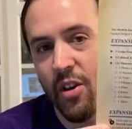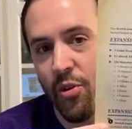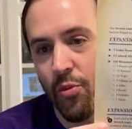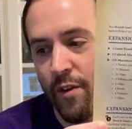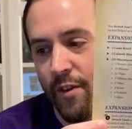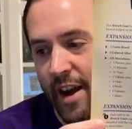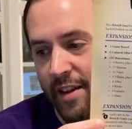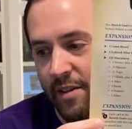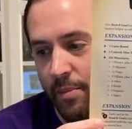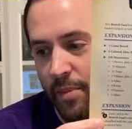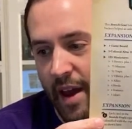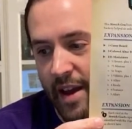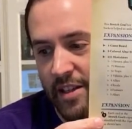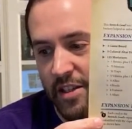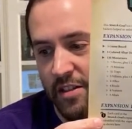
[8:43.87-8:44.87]
we've had in the
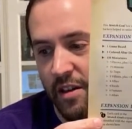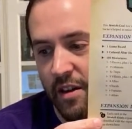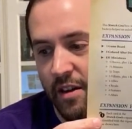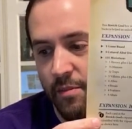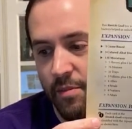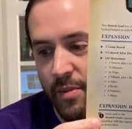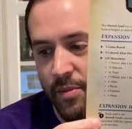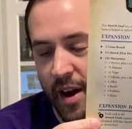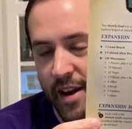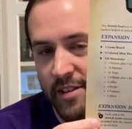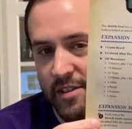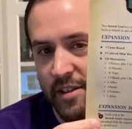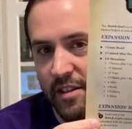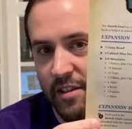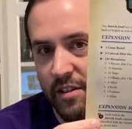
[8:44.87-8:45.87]
past, people
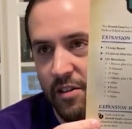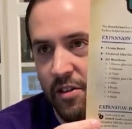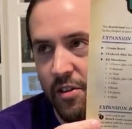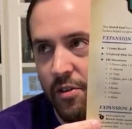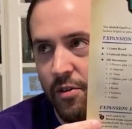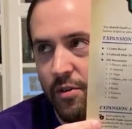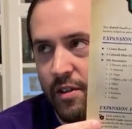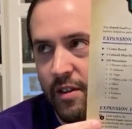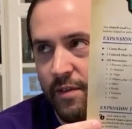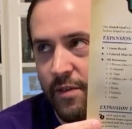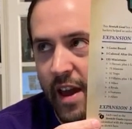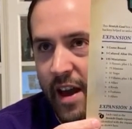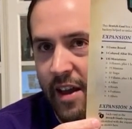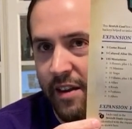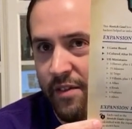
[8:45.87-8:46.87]
asking, if they
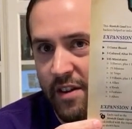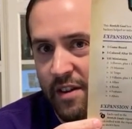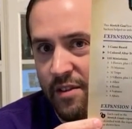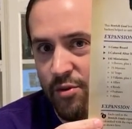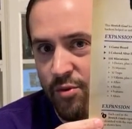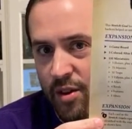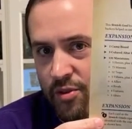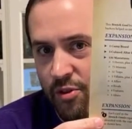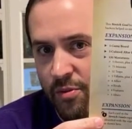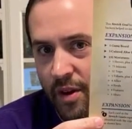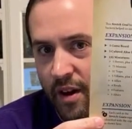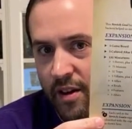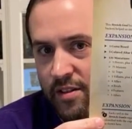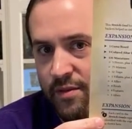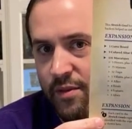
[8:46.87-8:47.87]
had everything in their stretch goal
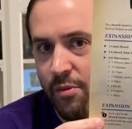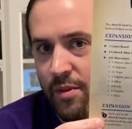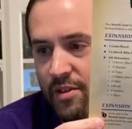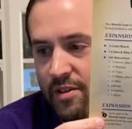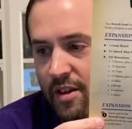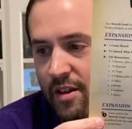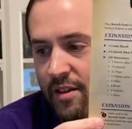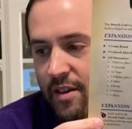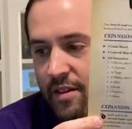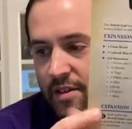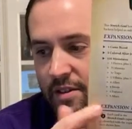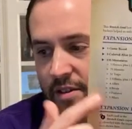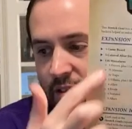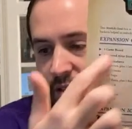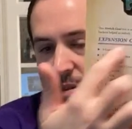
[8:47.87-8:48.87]
box, if they were missing anything.
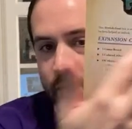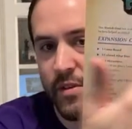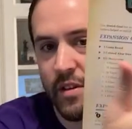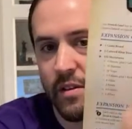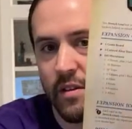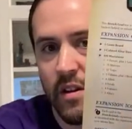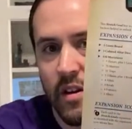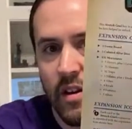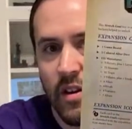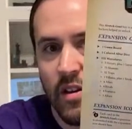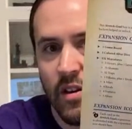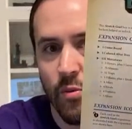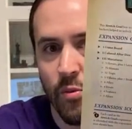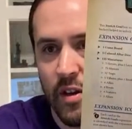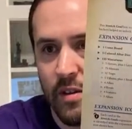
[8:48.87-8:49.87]
This is something
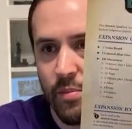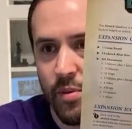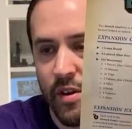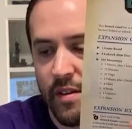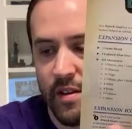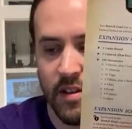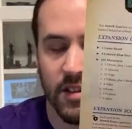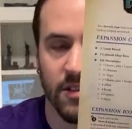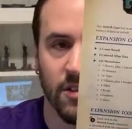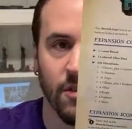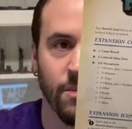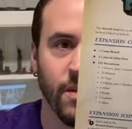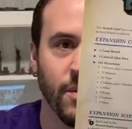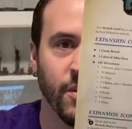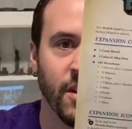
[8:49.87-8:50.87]
we put in this so
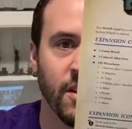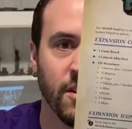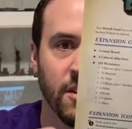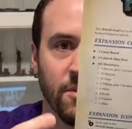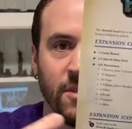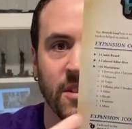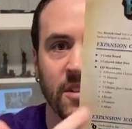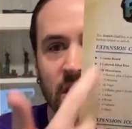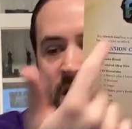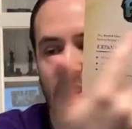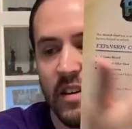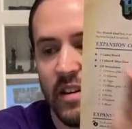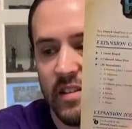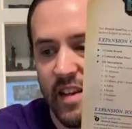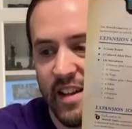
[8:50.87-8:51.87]
people can clearly see
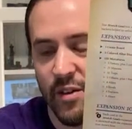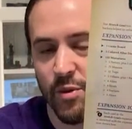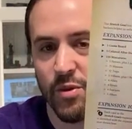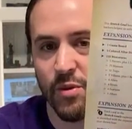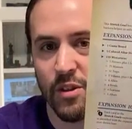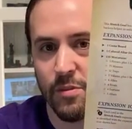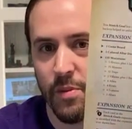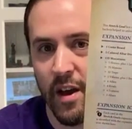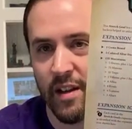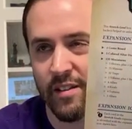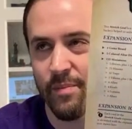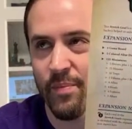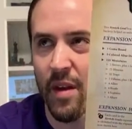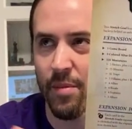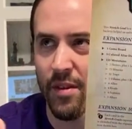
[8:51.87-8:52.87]
exactly what to expect.
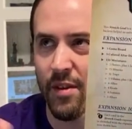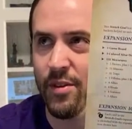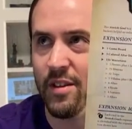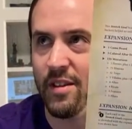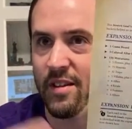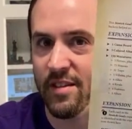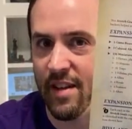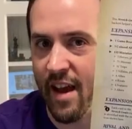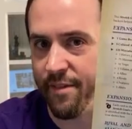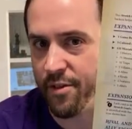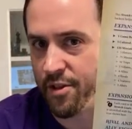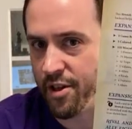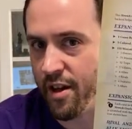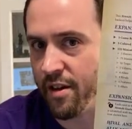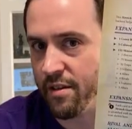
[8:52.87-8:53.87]
I believe we did this in
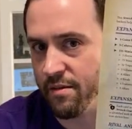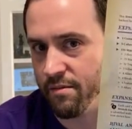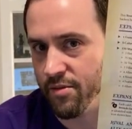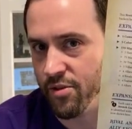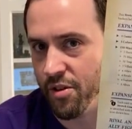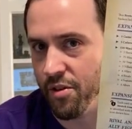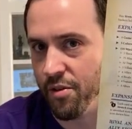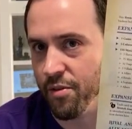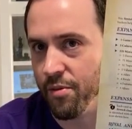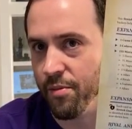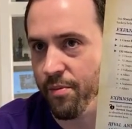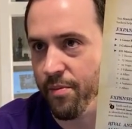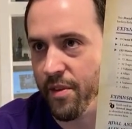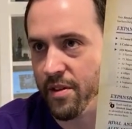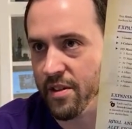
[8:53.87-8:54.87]
Aftershock, so
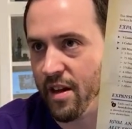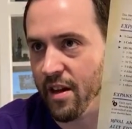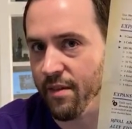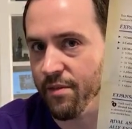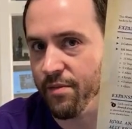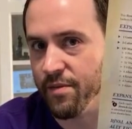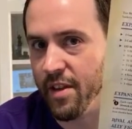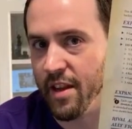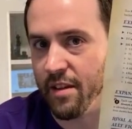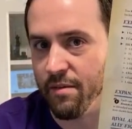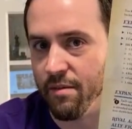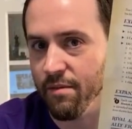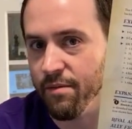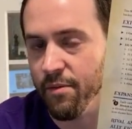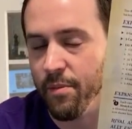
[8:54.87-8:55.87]
that's kind of
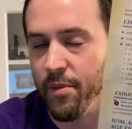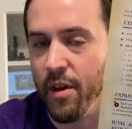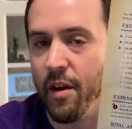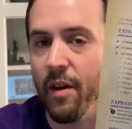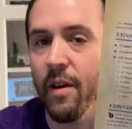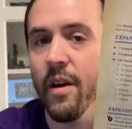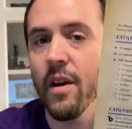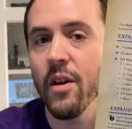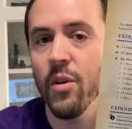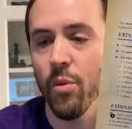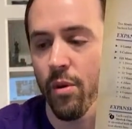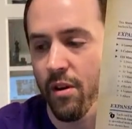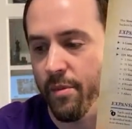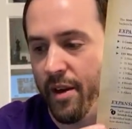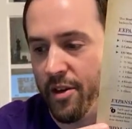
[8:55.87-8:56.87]
taken from there. We
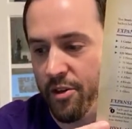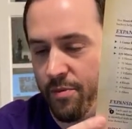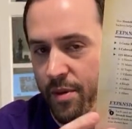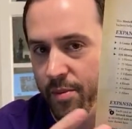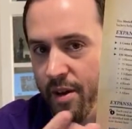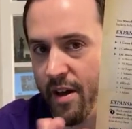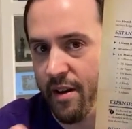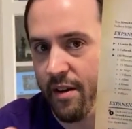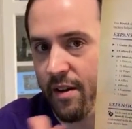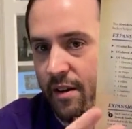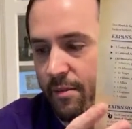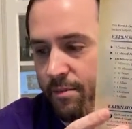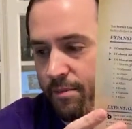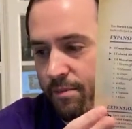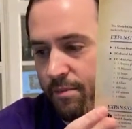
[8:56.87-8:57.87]
wanted to make sure people had a
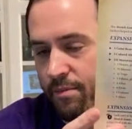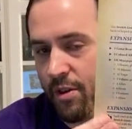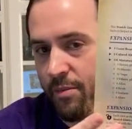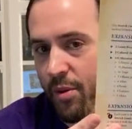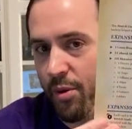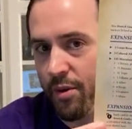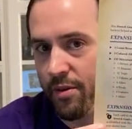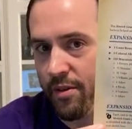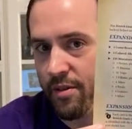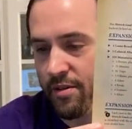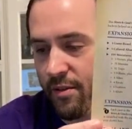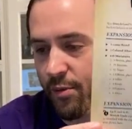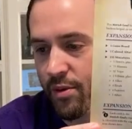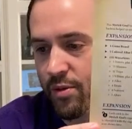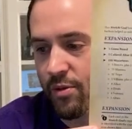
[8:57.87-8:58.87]
component list
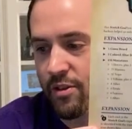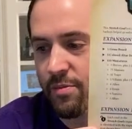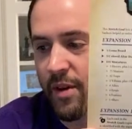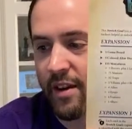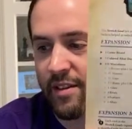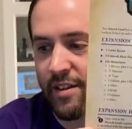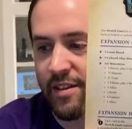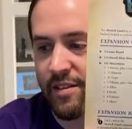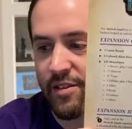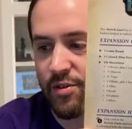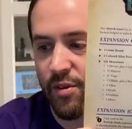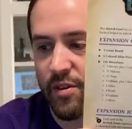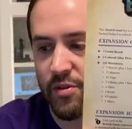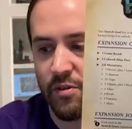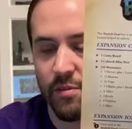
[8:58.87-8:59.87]
of what to expect in the
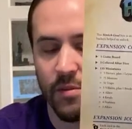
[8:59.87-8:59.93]
stretch goal